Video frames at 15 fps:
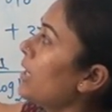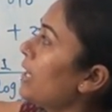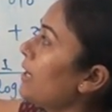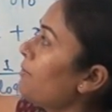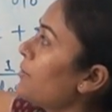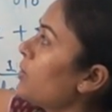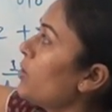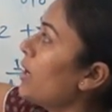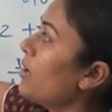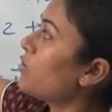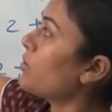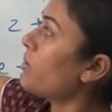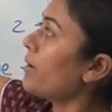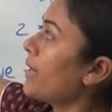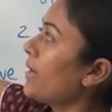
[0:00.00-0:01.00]
If you
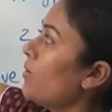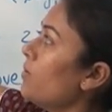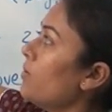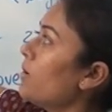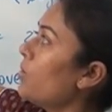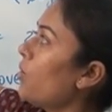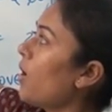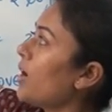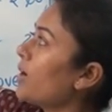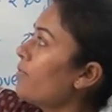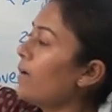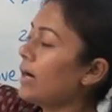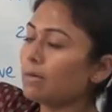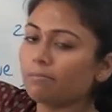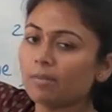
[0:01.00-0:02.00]
have to give
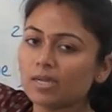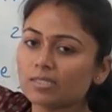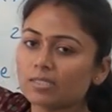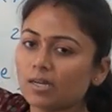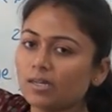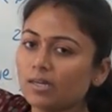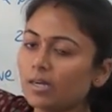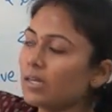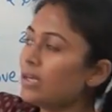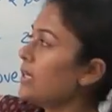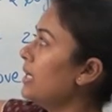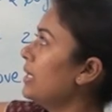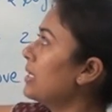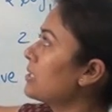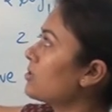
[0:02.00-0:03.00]
log 1 base
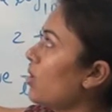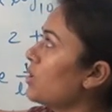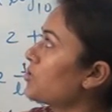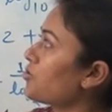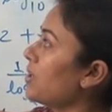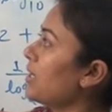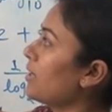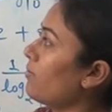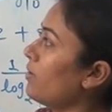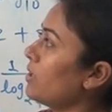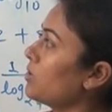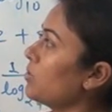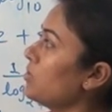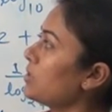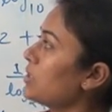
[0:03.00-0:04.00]
100, it is also
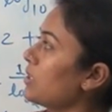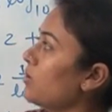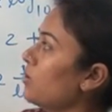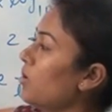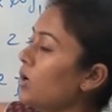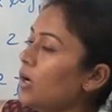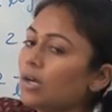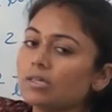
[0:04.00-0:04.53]
equal to 0.